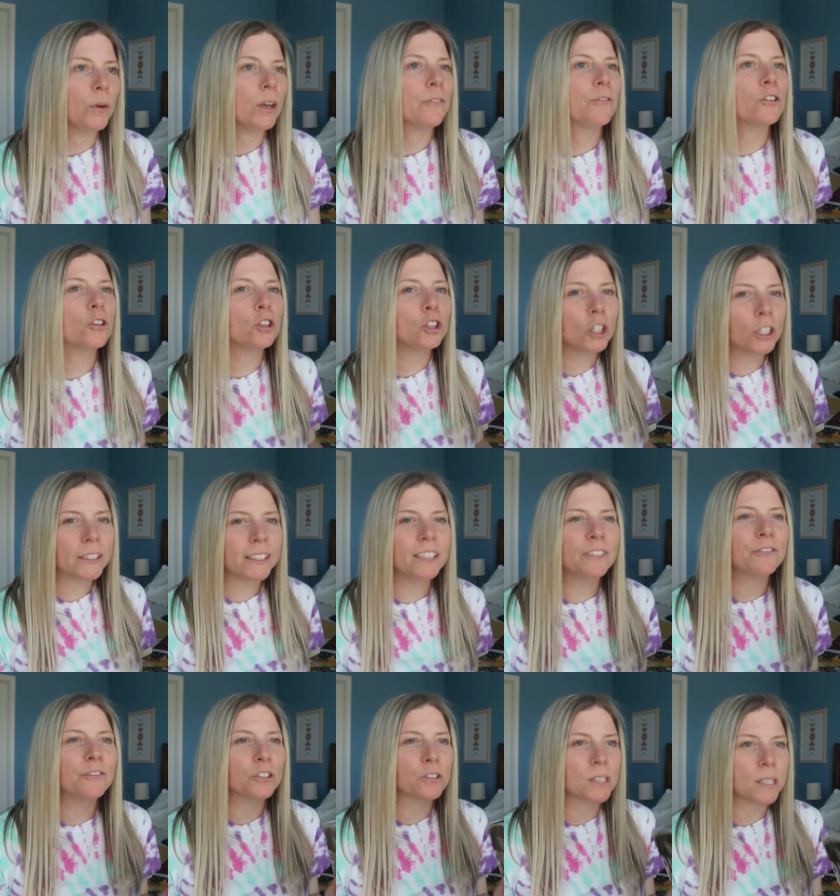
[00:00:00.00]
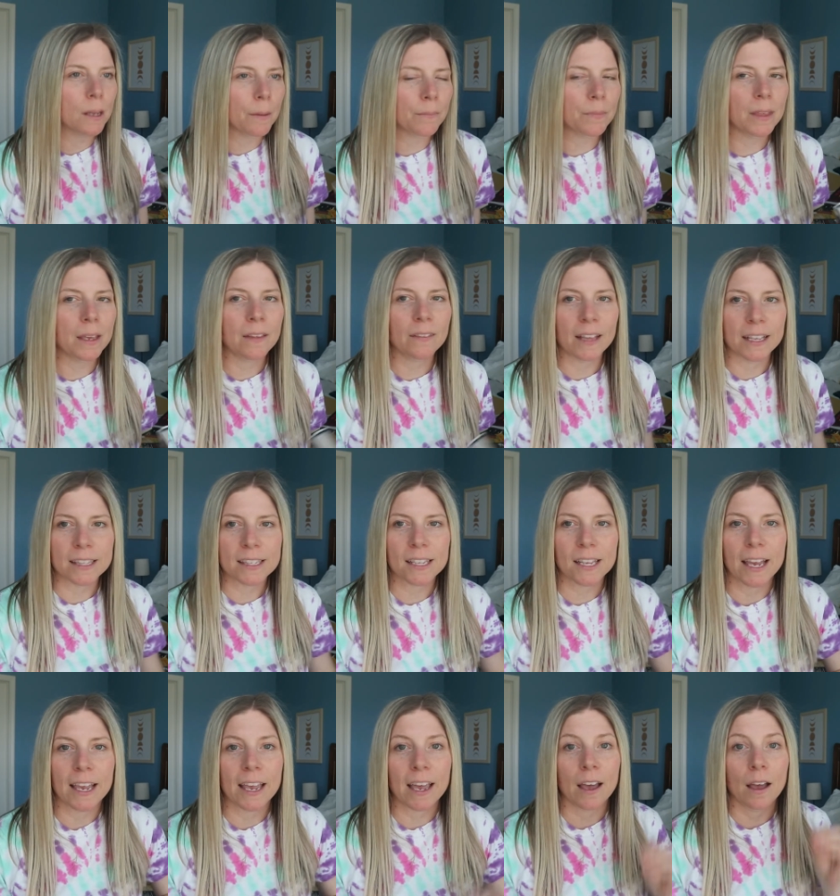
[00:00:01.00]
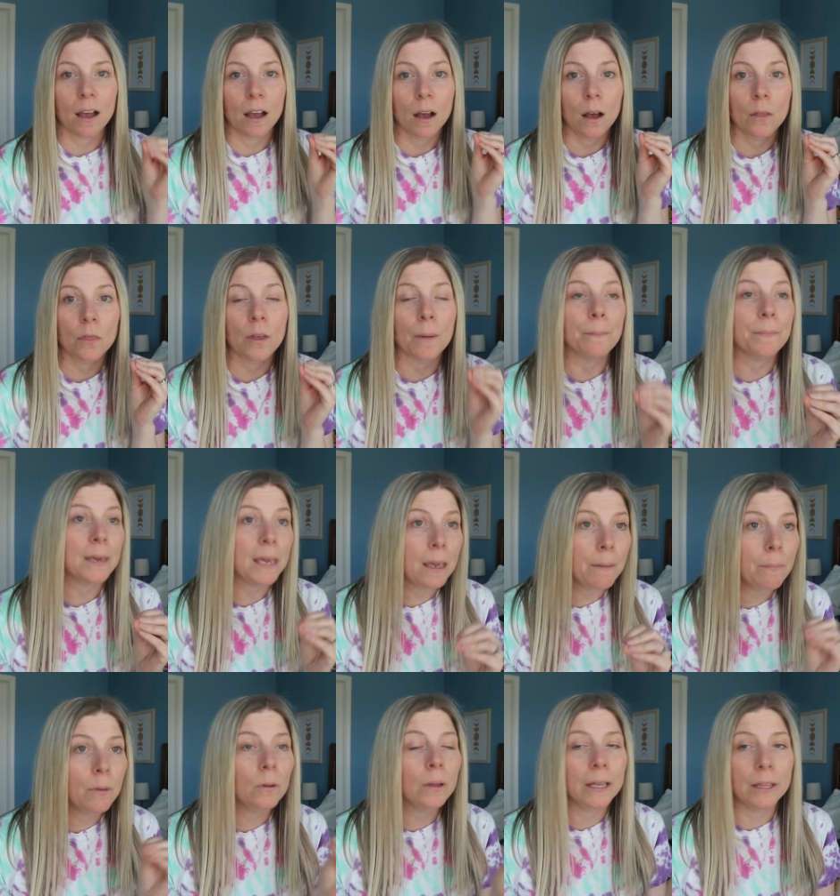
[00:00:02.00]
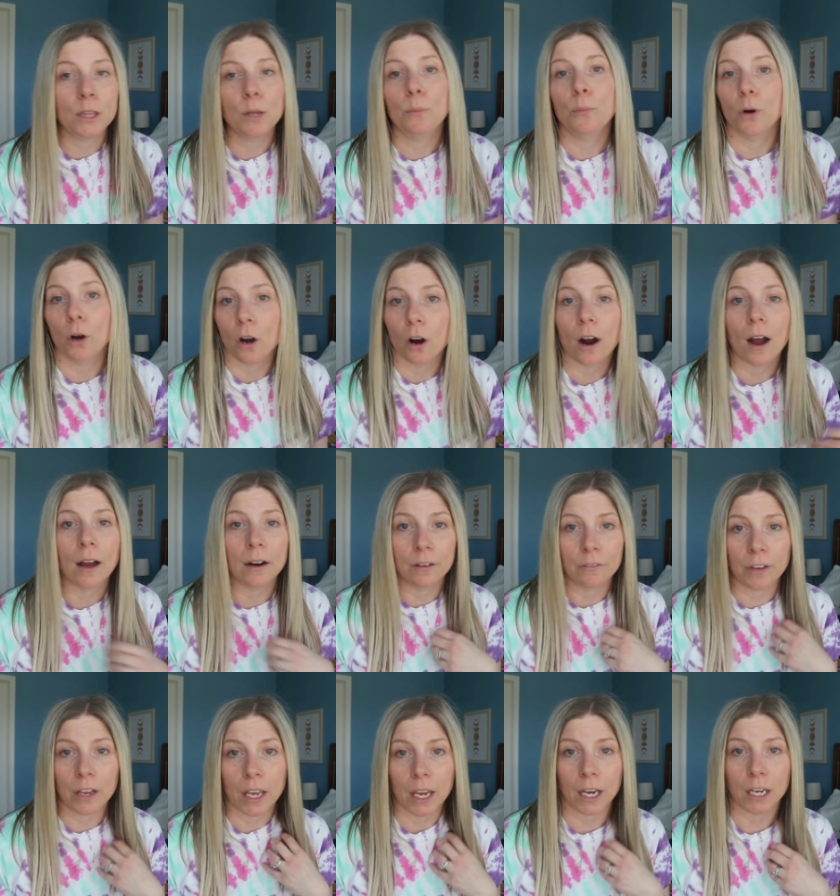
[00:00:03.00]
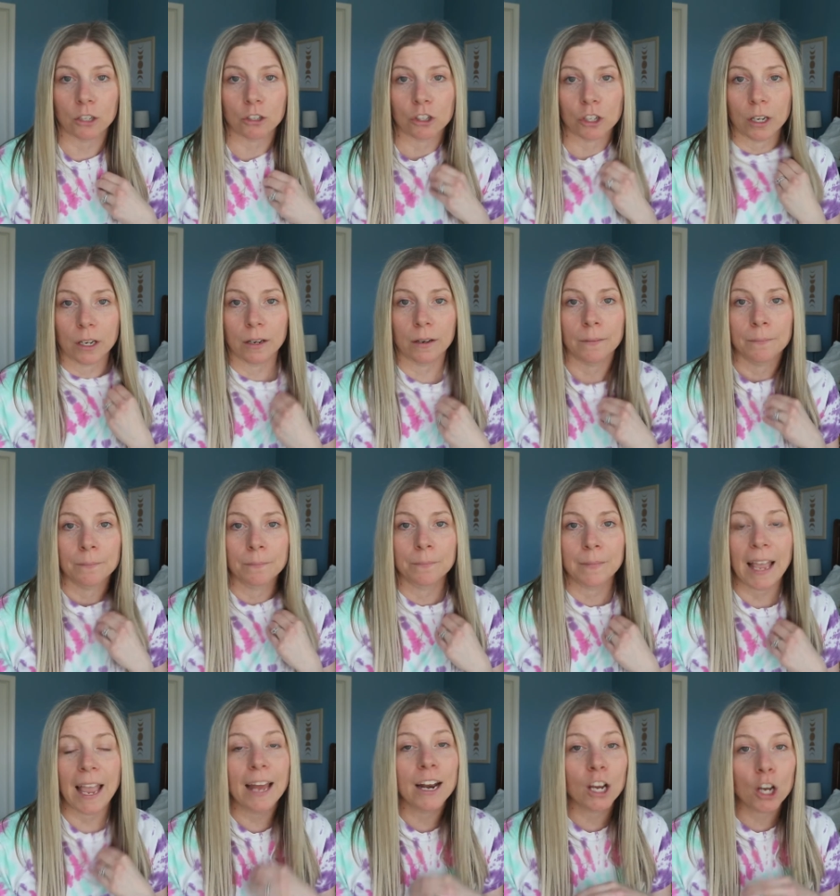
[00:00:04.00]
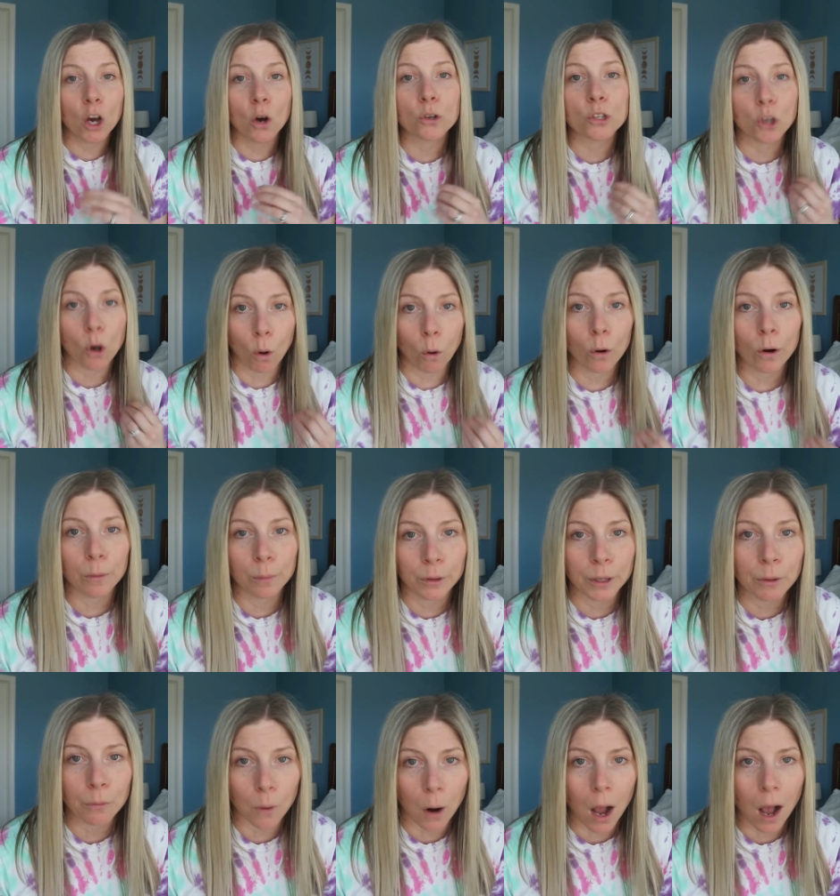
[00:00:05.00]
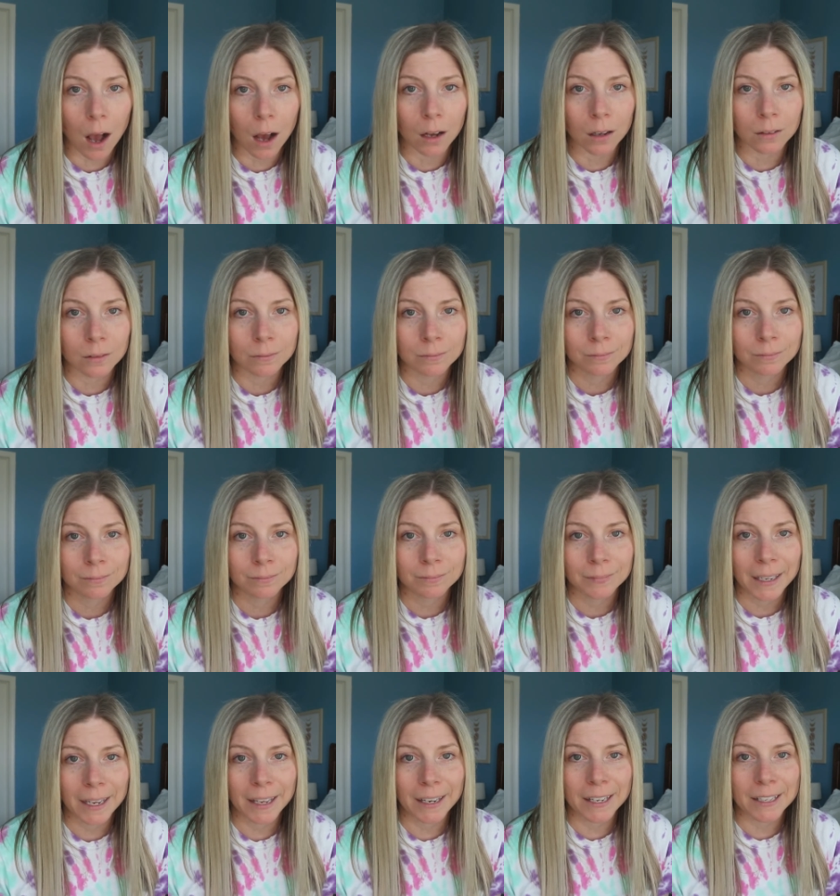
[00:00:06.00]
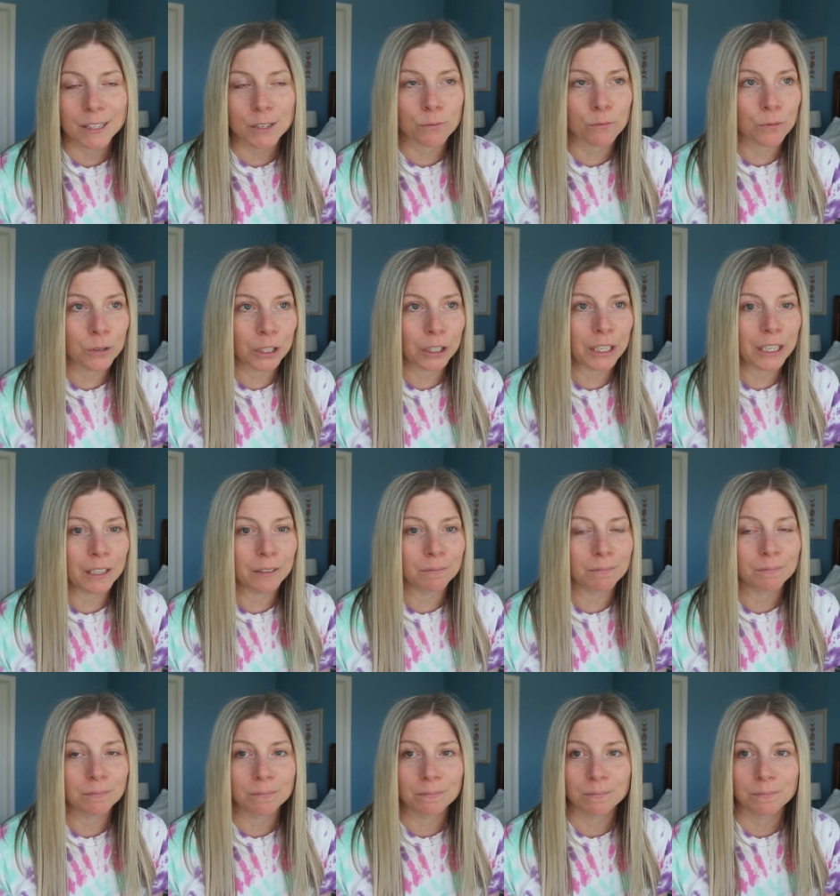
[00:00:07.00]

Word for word: If you're looking for something that's like the people in the book are on a vacation and it goes horribly wrong and it's really